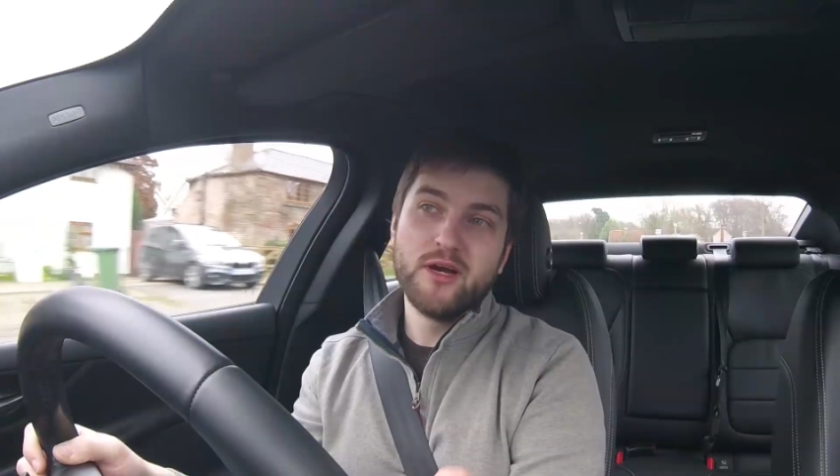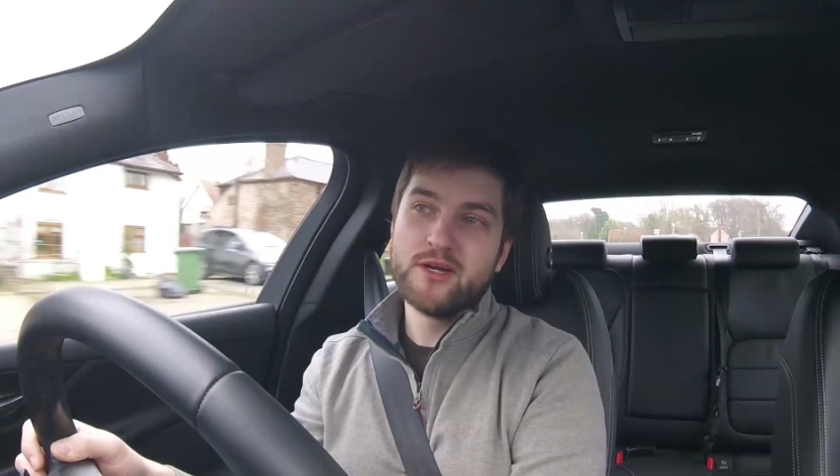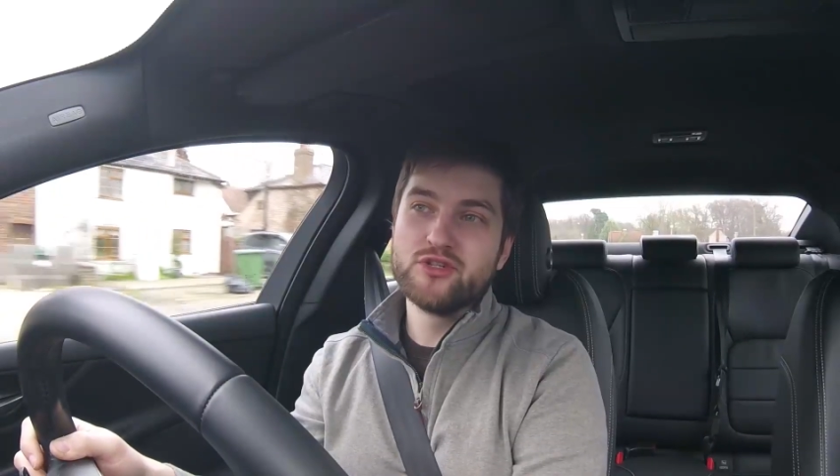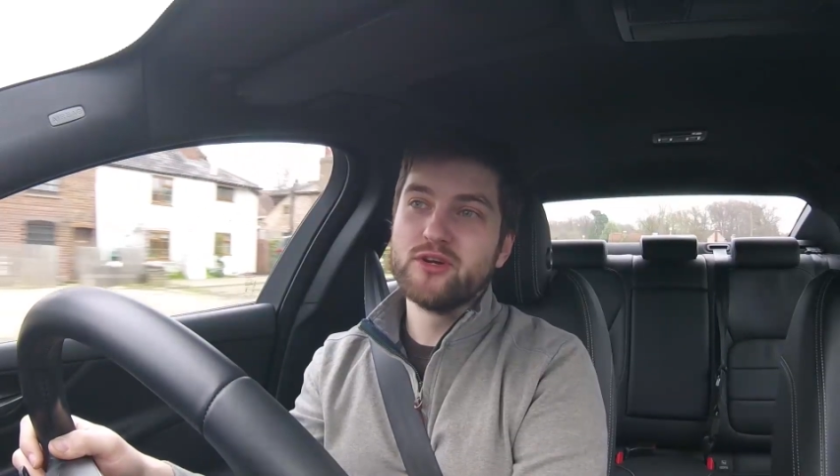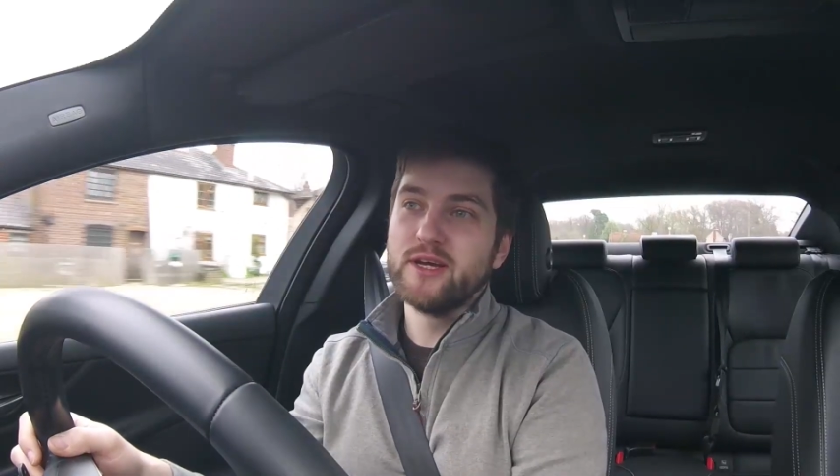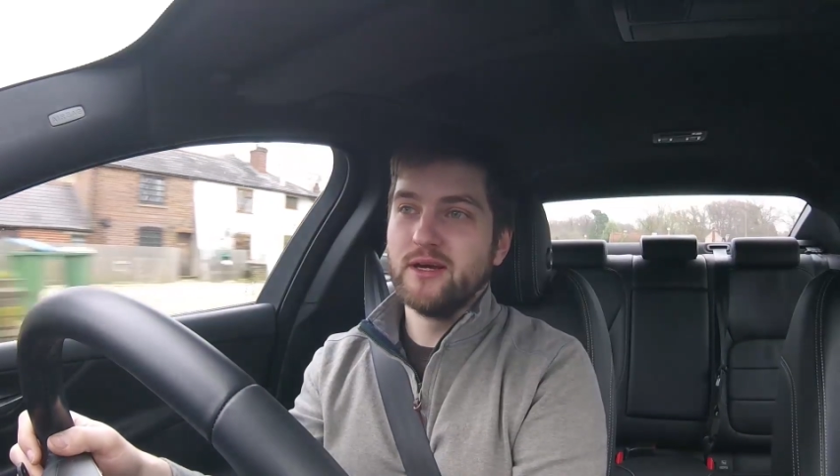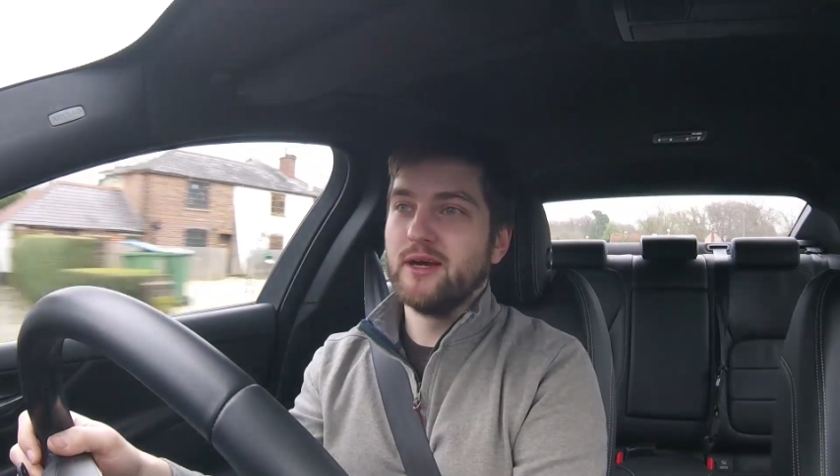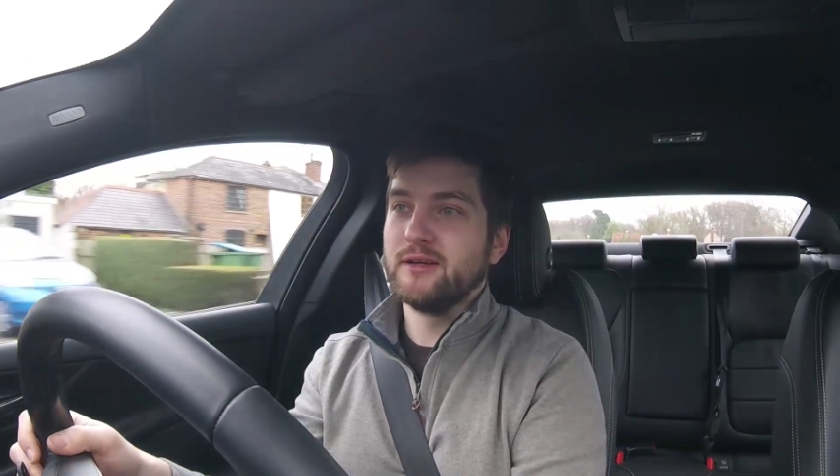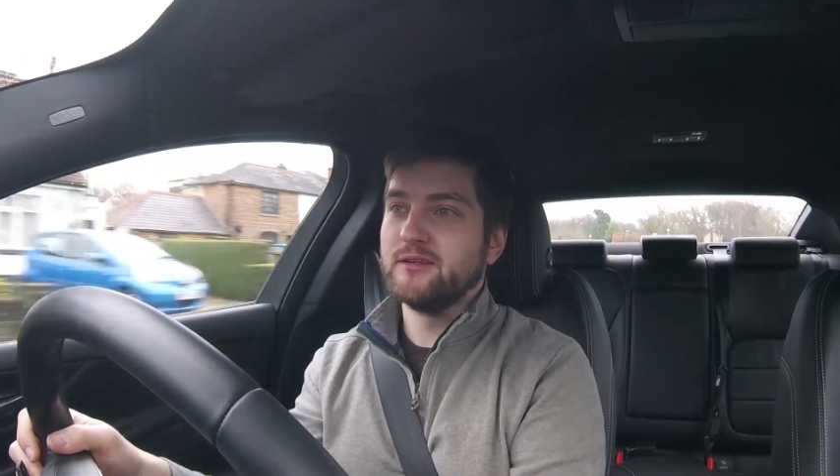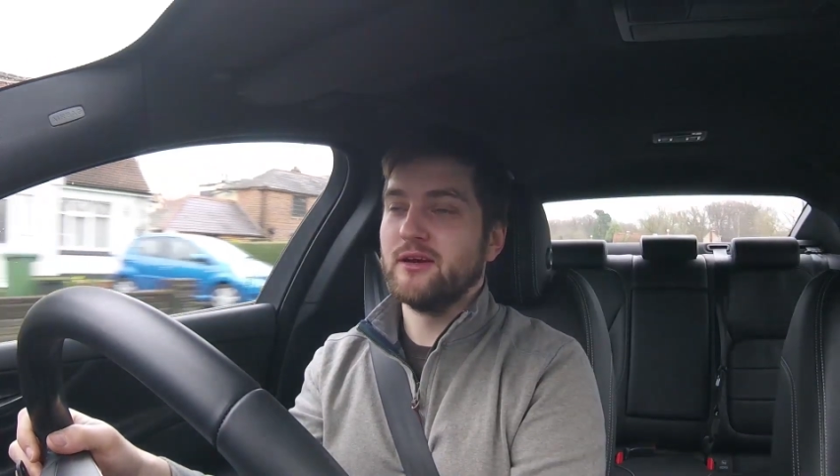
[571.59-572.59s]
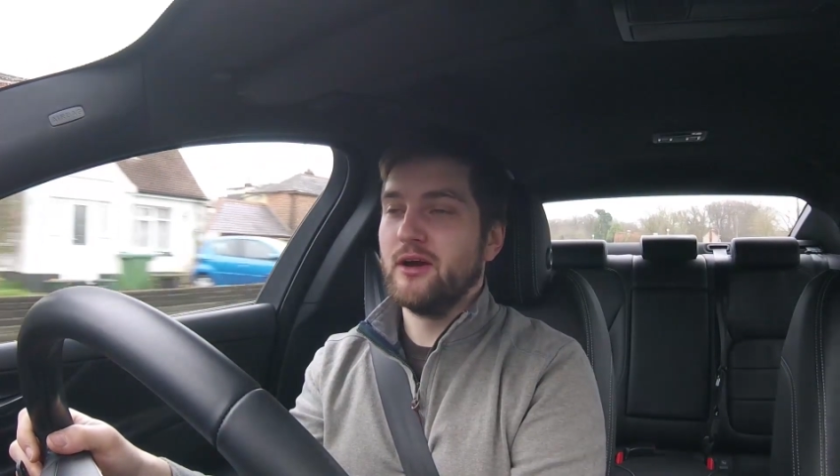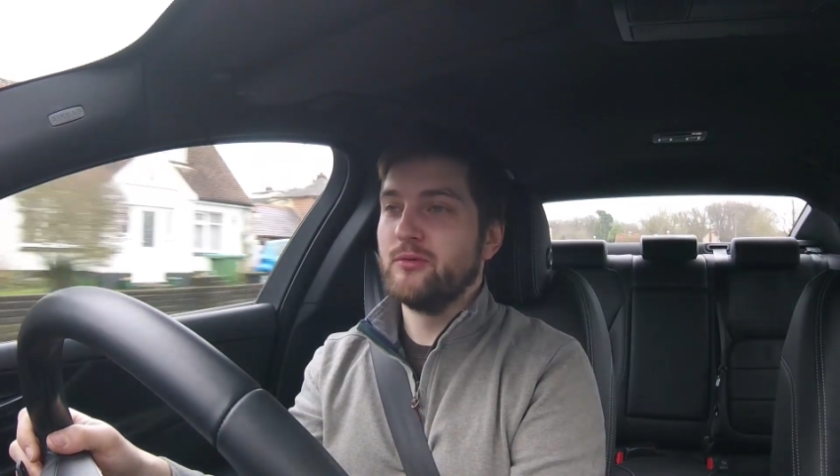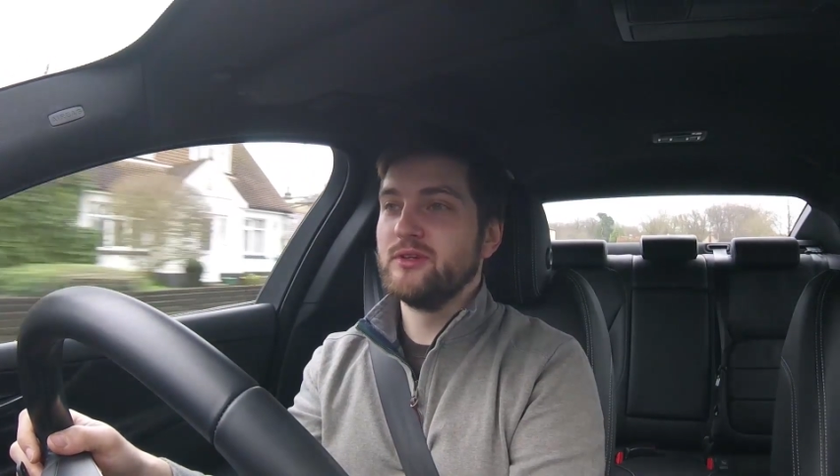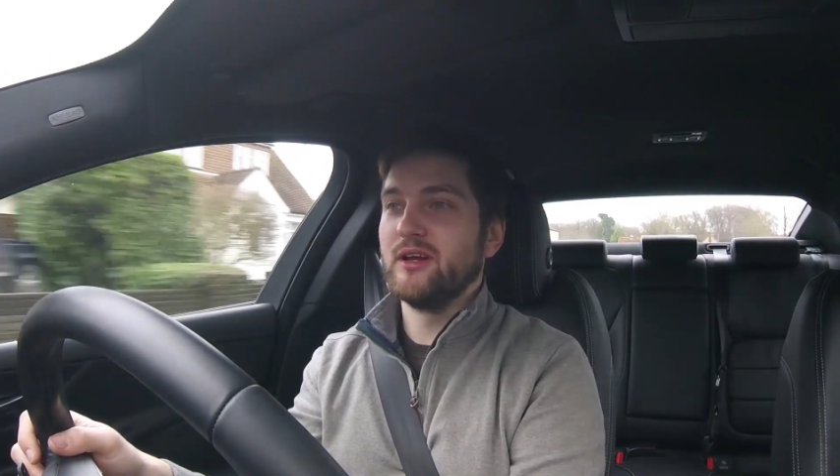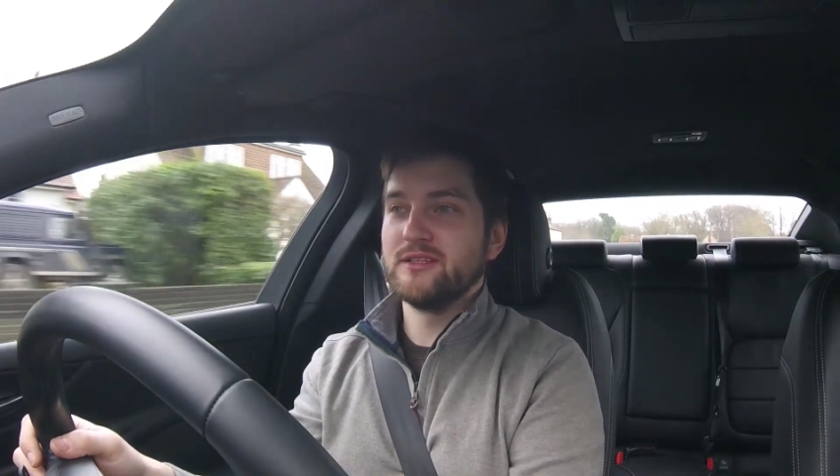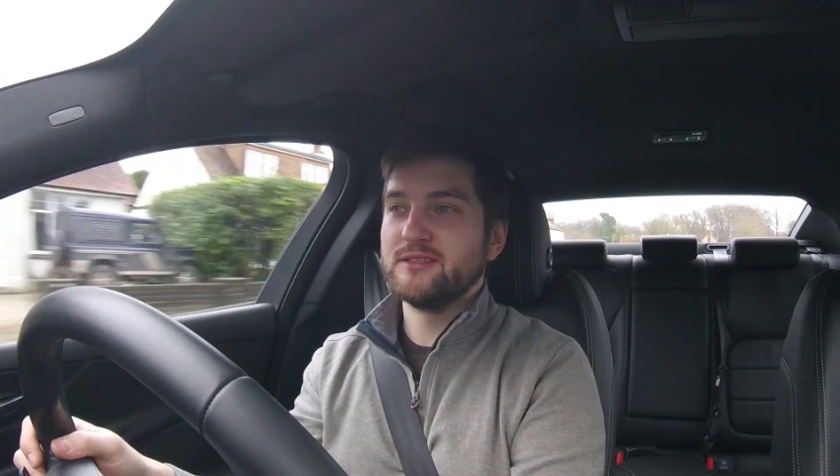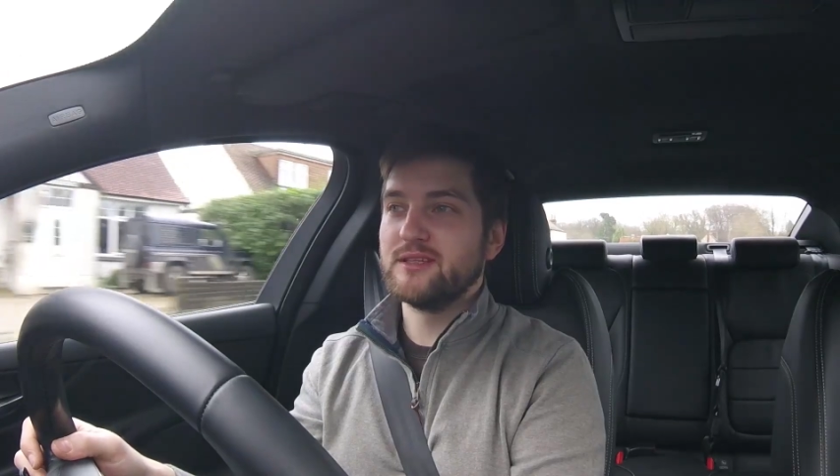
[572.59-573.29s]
I enjoy it, and I would like to